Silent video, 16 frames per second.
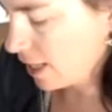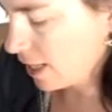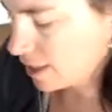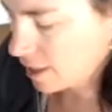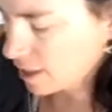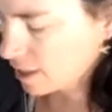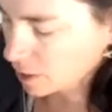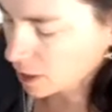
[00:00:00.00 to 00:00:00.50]

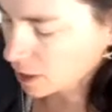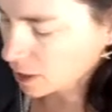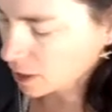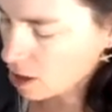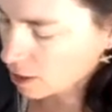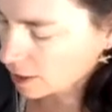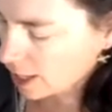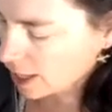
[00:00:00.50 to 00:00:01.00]
some
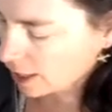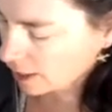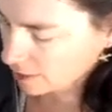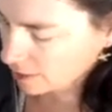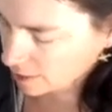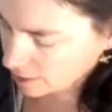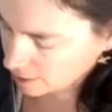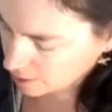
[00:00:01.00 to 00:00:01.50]
long
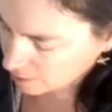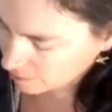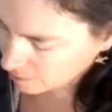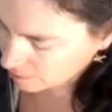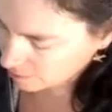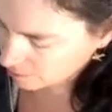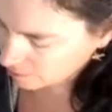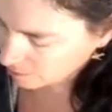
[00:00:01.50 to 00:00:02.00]

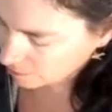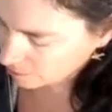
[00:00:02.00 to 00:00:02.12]
legs.